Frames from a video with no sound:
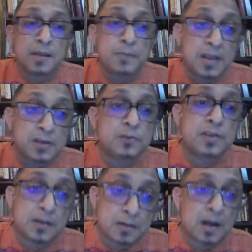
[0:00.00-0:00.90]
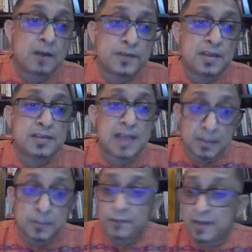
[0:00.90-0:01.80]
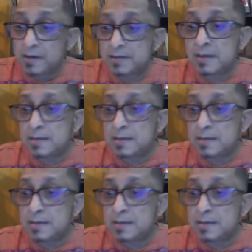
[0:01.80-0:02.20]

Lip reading: he begins to then carve these animal figures.